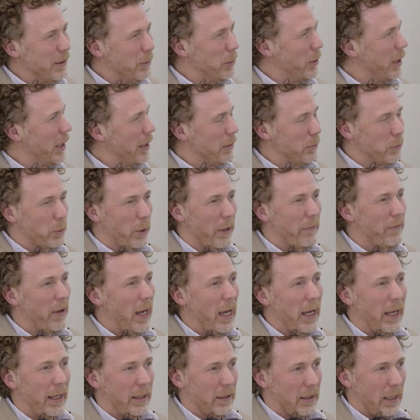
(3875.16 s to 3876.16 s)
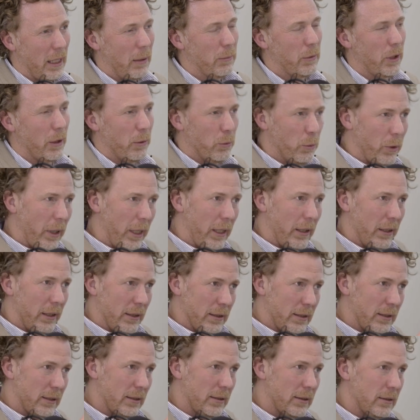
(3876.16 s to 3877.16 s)
When we've had a number of
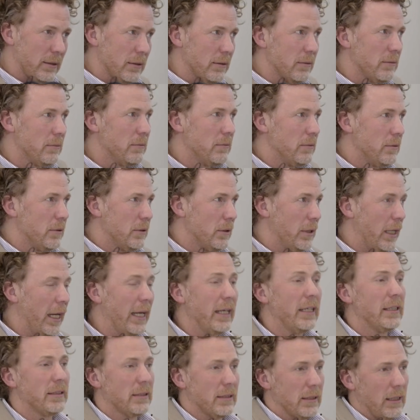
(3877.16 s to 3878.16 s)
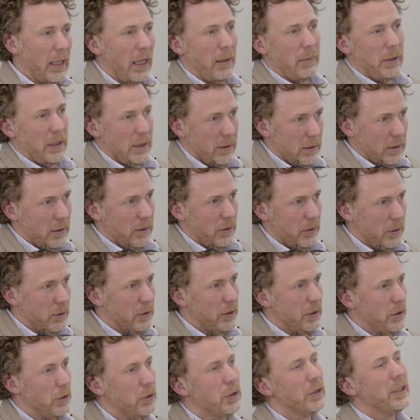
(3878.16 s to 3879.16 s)
where it's, and it's, I mean,
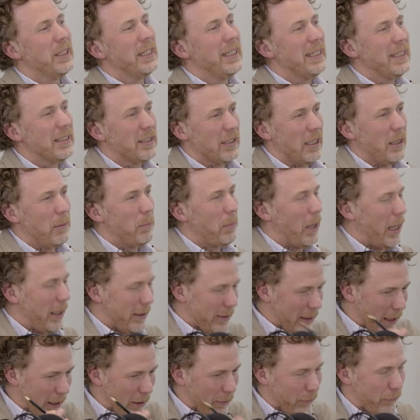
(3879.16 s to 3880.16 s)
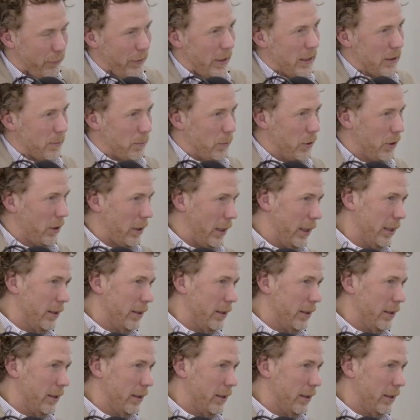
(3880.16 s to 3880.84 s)
you could easily buy that on Facebook.